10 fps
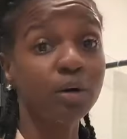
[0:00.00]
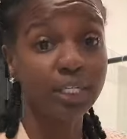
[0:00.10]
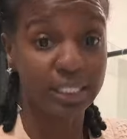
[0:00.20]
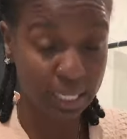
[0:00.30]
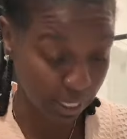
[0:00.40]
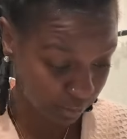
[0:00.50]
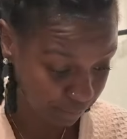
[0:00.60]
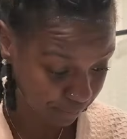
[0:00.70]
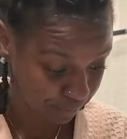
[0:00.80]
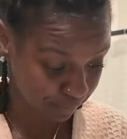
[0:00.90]
on this eye.
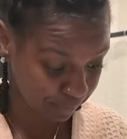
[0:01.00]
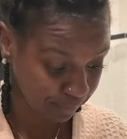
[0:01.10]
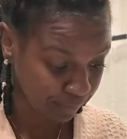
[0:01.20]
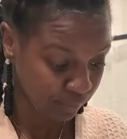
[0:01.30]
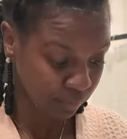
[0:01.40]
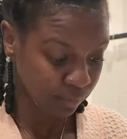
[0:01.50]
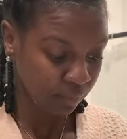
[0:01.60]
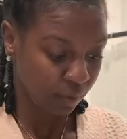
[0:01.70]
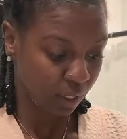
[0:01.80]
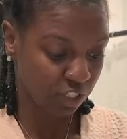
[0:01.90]

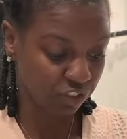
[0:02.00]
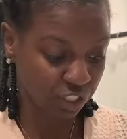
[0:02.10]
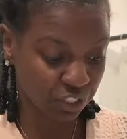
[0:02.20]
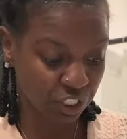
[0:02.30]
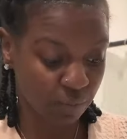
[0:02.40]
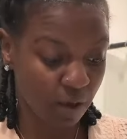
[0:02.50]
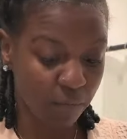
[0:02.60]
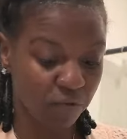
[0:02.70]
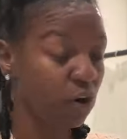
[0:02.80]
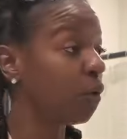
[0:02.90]
I should have took some off
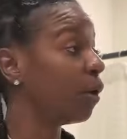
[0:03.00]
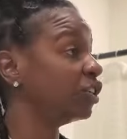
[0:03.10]
before I